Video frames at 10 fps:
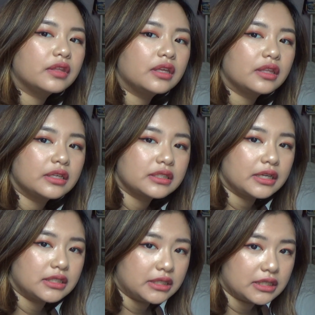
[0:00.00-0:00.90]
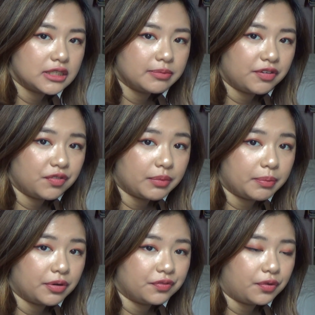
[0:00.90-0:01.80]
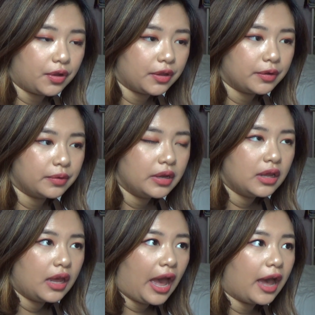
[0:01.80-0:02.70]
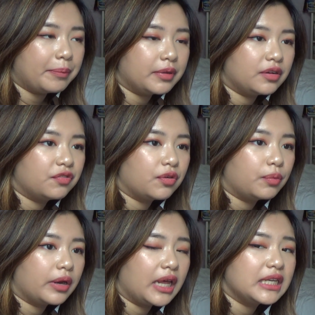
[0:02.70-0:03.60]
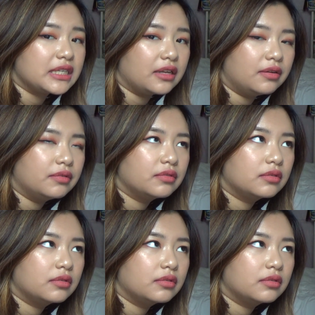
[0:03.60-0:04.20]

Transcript: the things I did submit for my portfolio happened from what I did